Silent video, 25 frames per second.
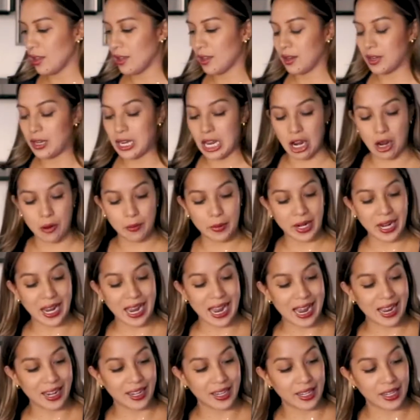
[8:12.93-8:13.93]
Now I'm going to
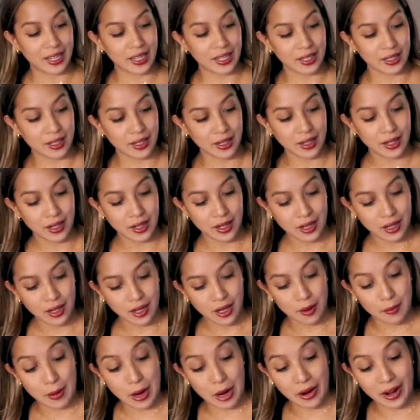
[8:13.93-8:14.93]
add in
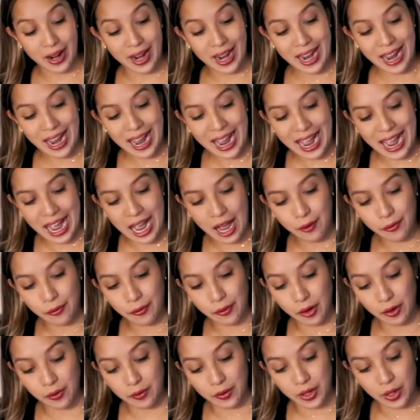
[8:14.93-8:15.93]
about half
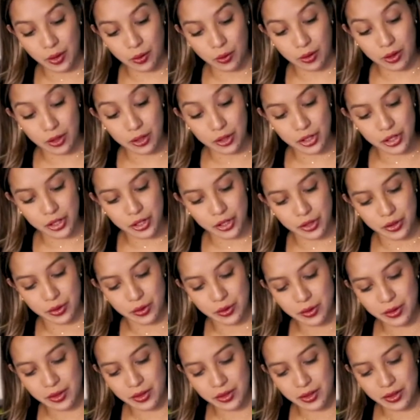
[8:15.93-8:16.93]
of the orange
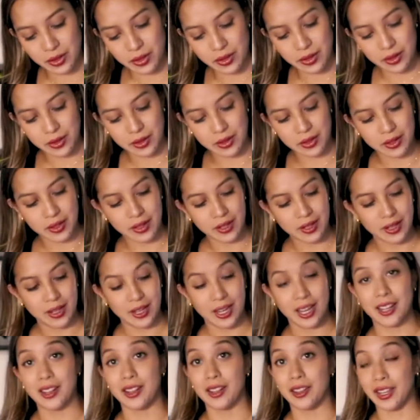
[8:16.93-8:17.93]
juice,
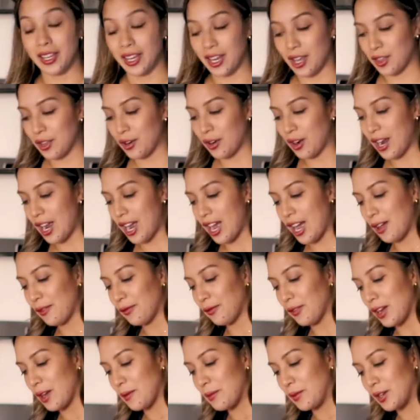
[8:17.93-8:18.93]
and then the other half
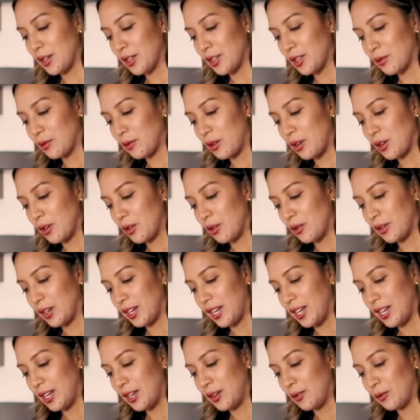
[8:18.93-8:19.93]
I'm going to throw
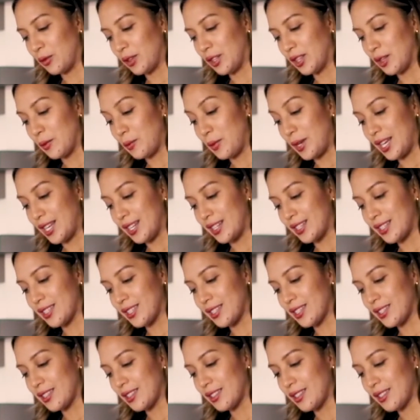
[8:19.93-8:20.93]
in with the beets.